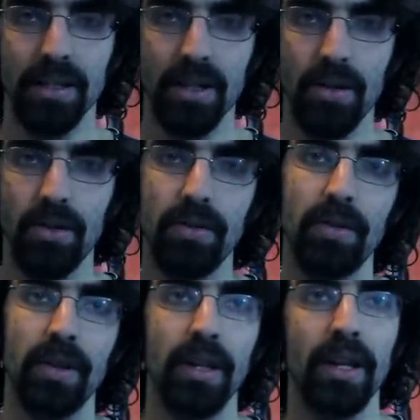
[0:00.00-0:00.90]

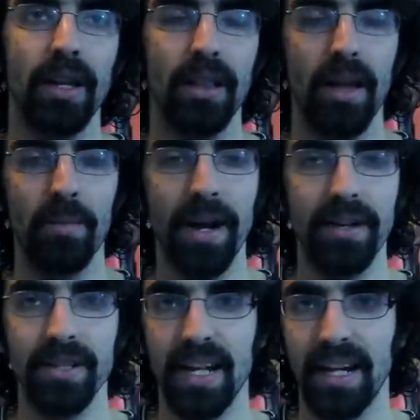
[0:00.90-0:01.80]
So a
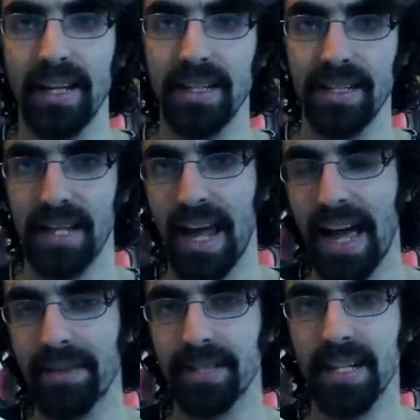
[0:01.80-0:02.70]
minor second is a
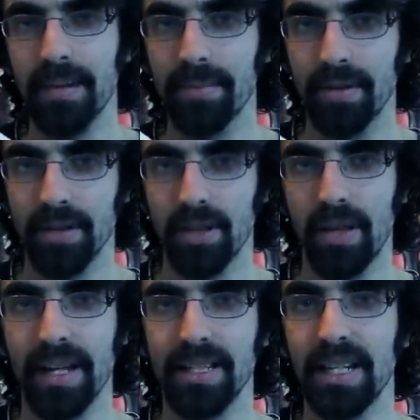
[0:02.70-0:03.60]
half step, so
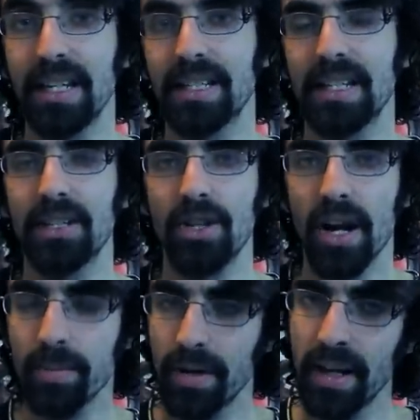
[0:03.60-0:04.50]
like C to C
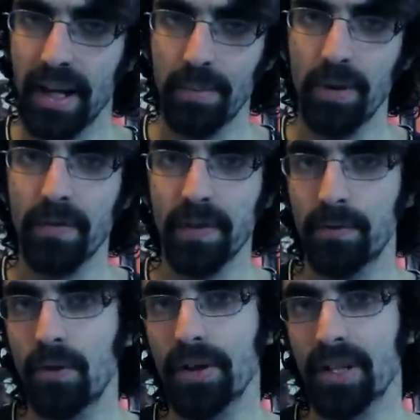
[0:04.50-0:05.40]
sharp, and perfect
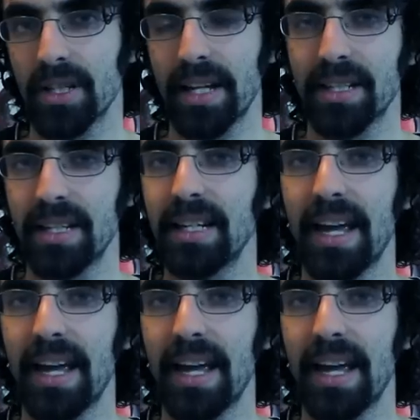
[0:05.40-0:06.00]
fourths like C